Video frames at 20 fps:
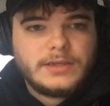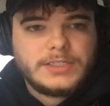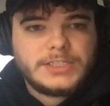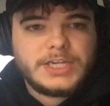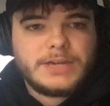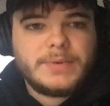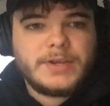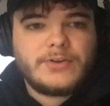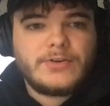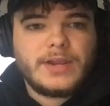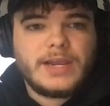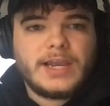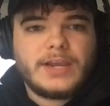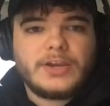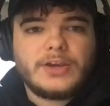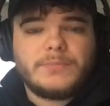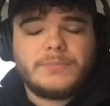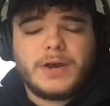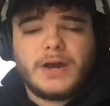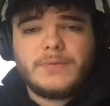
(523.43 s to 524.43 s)
Jeremy Grant,
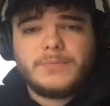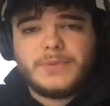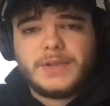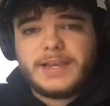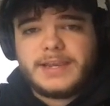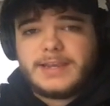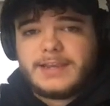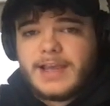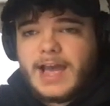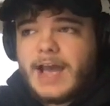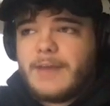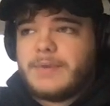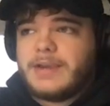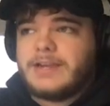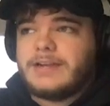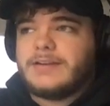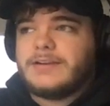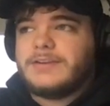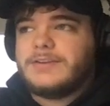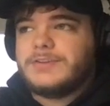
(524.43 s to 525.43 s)
a good pump play. I
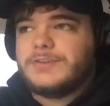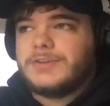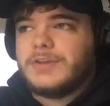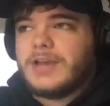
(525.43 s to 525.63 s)
mean,